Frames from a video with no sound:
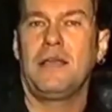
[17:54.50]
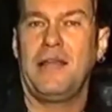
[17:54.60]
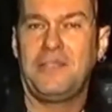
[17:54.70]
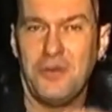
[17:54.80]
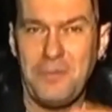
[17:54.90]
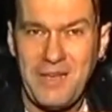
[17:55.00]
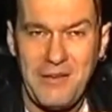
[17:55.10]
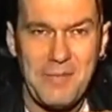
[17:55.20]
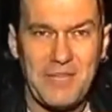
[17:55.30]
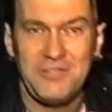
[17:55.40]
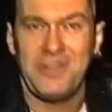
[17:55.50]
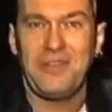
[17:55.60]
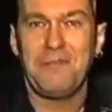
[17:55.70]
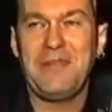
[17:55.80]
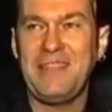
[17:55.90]
Today, me how you, might Sorry I
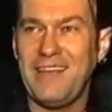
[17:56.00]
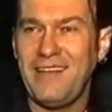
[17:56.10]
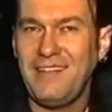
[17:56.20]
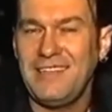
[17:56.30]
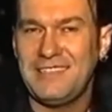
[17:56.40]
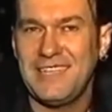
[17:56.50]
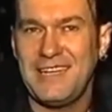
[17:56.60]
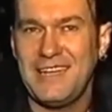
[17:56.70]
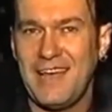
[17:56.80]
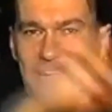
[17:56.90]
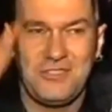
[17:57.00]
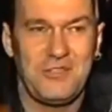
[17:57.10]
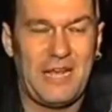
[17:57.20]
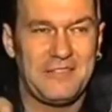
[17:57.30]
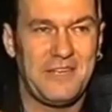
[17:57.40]
couldn't be there. Listen, uh, I just
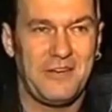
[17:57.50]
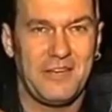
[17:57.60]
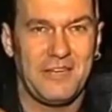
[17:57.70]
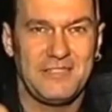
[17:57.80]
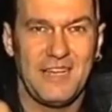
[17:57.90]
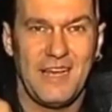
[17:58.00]
had to tell you this.